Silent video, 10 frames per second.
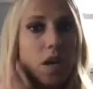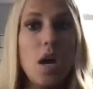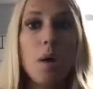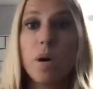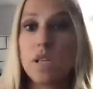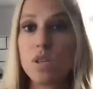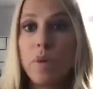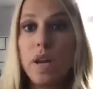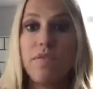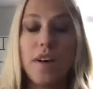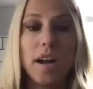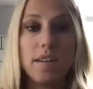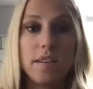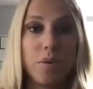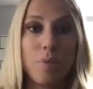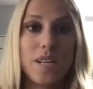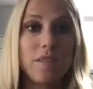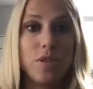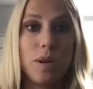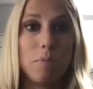But so we had to find different ways of
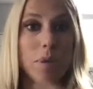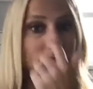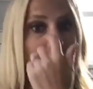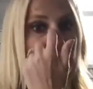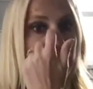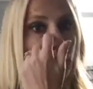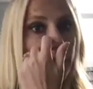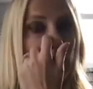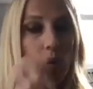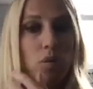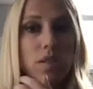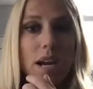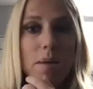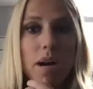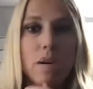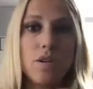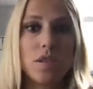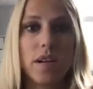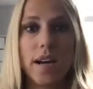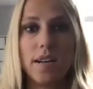doing business. So that whole time I was
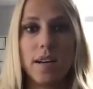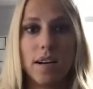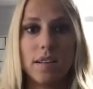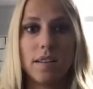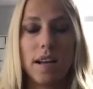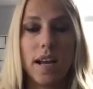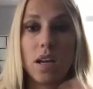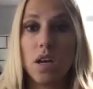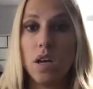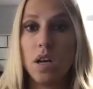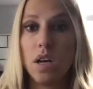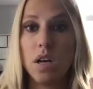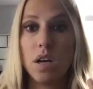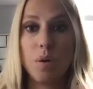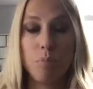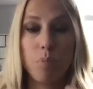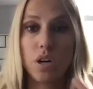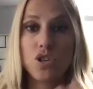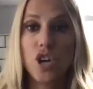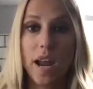just kind of like
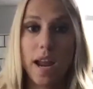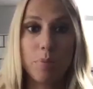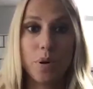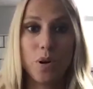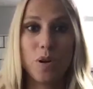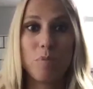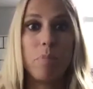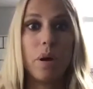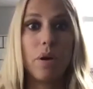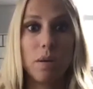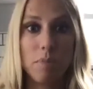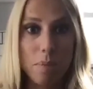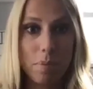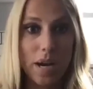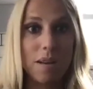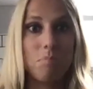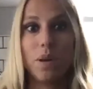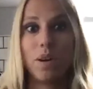March, April, building my pipe.